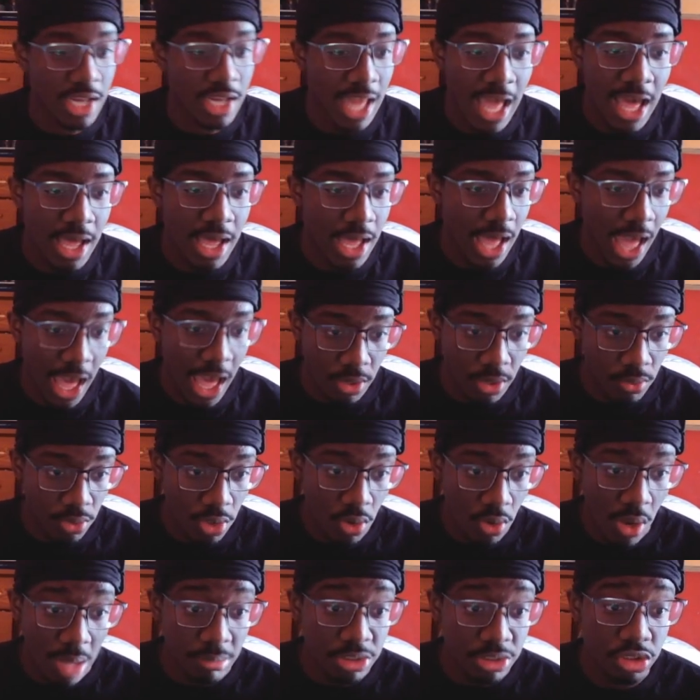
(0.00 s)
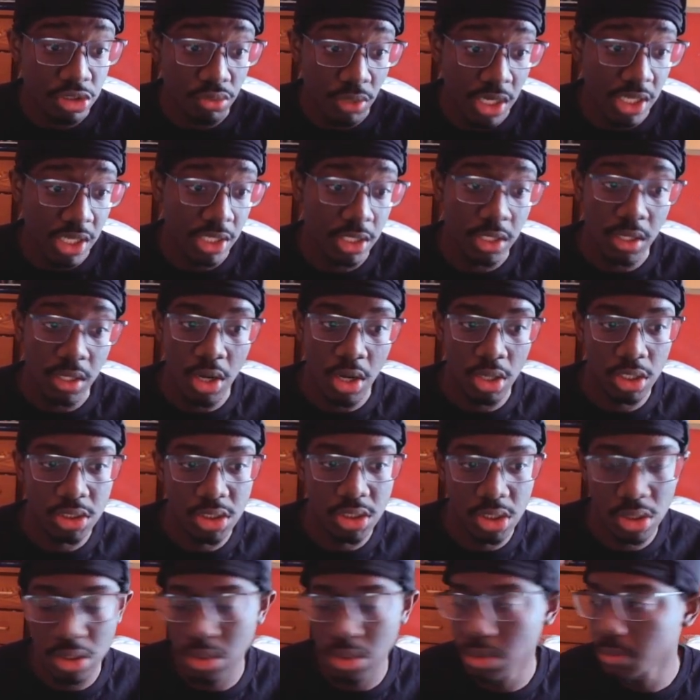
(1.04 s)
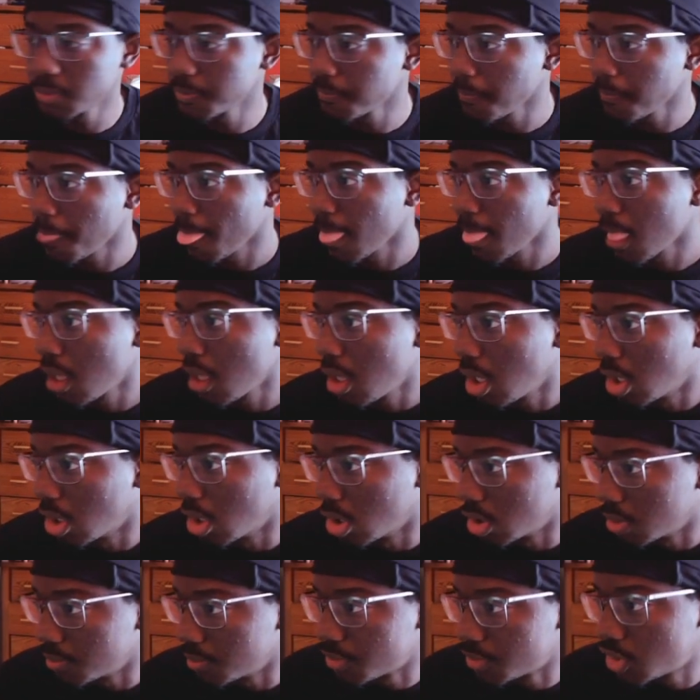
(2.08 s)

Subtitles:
I don't know. I'm just rating it. All right, y'all.